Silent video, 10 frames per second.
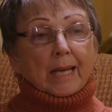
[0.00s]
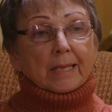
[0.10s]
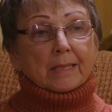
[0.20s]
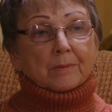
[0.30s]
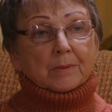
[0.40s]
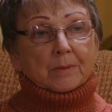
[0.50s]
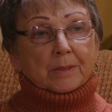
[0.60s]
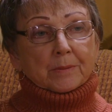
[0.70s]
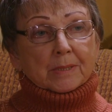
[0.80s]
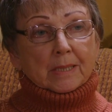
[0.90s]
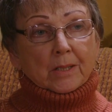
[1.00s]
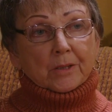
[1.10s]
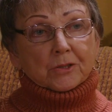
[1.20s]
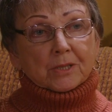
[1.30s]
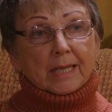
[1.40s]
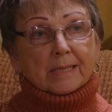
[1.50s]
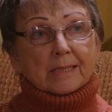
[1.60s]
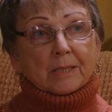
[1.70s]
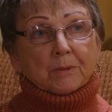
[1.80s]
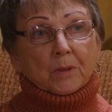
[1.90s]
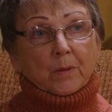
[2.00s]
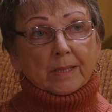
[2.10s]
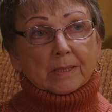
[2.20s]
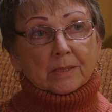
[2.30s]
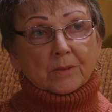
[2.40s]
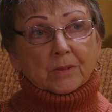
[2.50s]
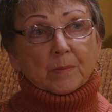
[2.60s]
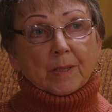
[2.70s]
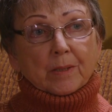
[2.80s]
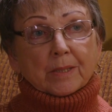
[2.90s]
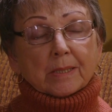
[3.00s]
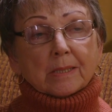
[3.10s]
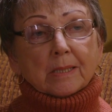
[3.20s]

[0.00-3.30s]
And it was a large size, and they were quite concerned about it.